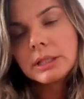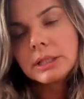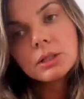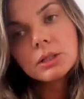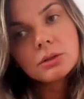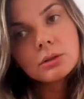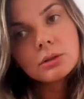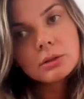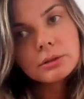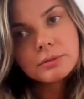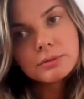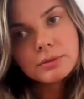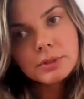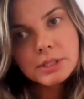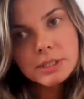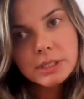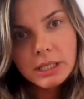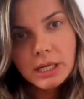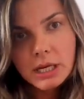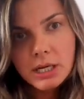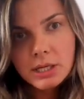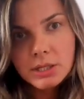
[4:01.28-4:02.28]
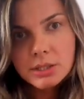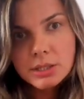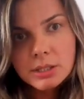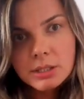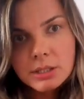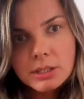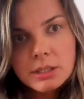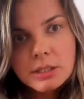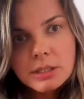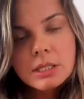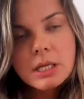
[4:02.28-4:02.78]
clinical
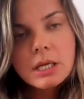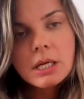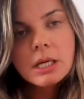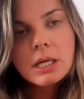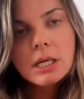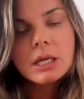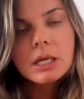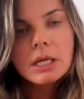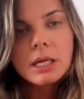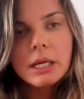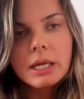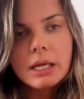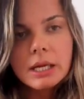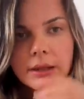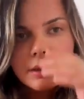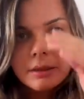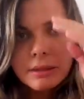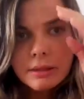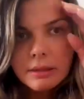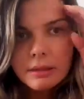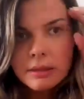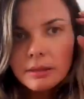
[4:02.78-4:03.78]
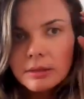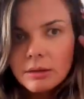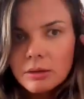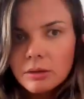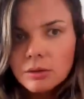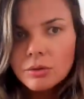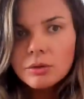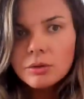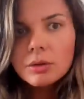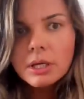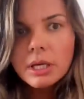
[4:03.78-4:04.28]
investigations. And
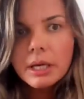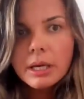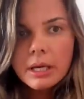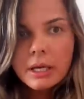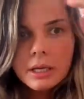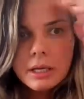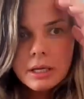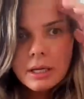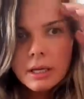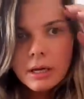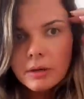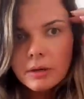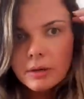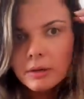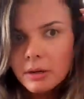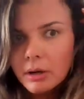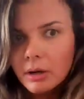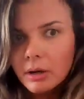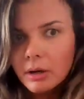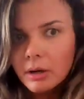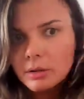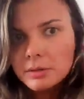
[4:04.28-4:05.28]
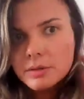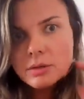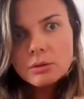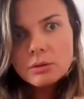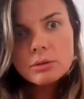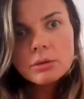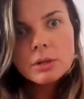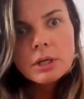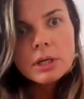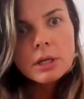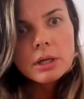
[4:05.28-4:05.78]
the UK
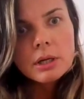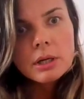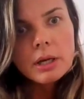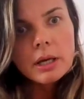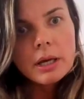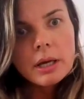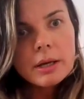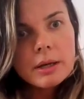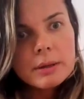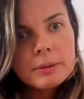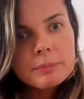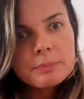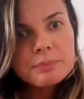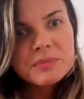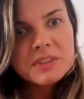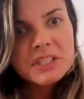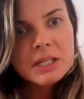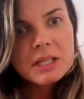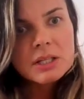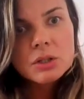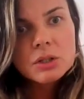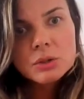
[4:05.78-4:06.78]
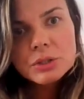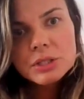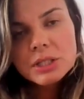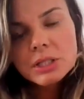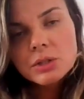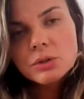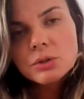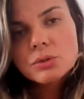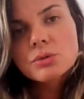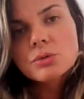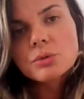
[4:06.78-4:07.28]
also can
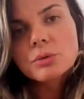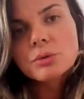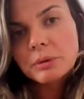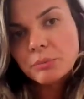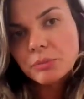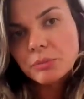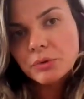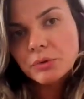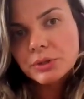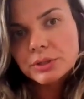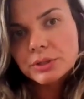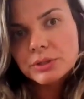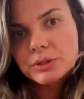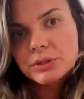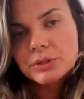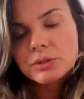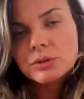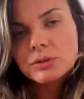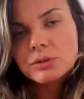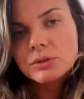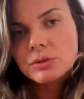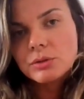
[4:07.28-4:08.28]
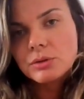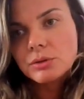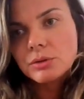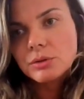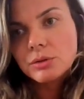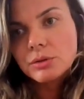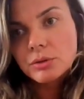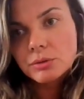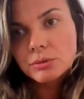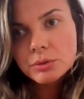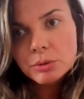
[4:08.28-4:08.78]
continue to report to
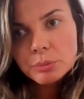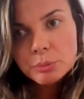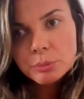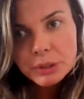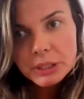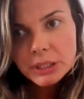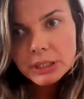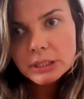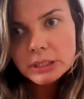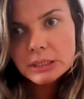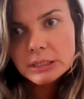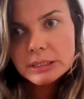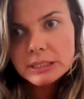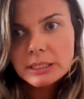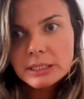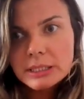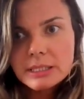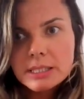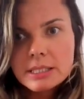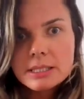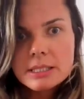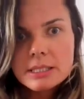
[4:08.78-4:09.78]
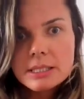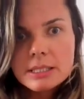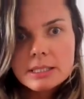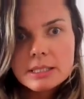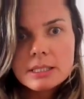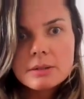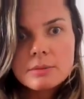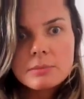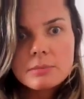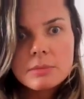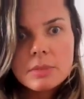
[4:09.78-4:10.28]
European data
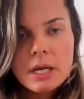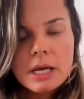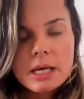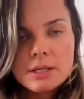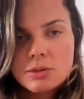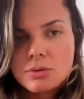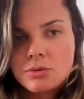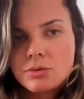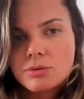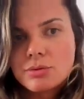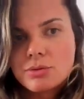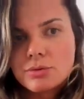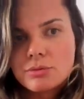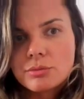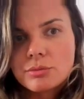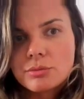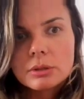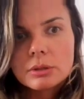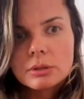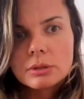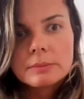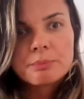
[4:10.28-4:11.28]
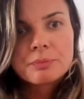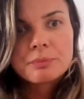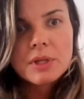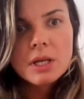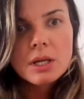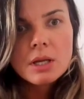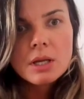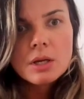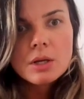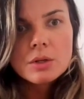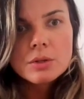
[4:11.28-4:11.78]
system as usual.
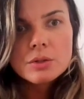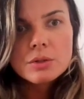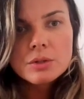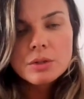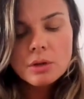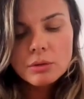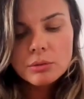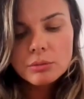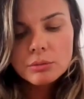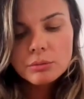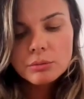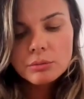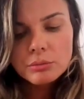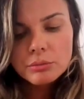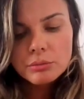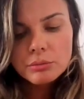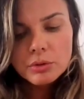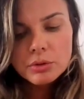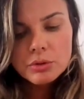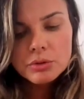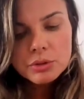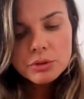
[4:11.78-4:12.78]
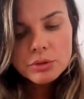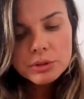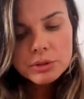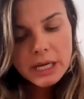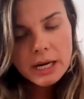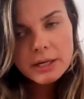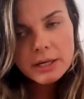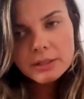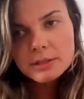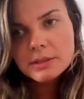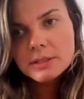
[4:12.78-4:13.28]
So the new
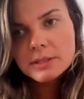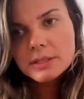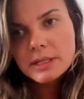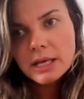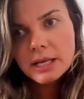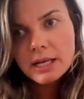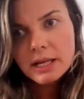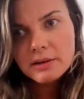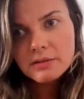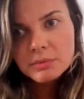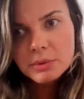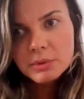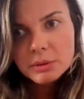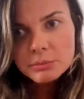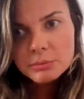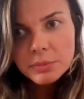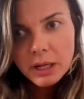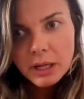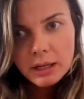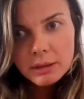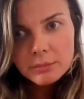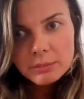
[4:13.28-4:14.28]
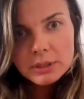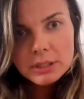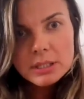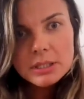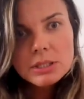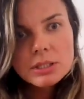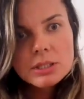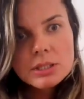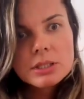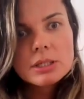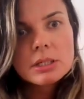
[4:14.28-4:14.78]
guidance that have been
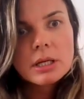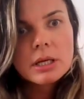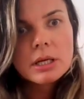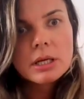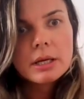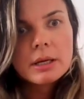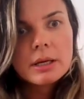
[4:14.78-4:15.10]
published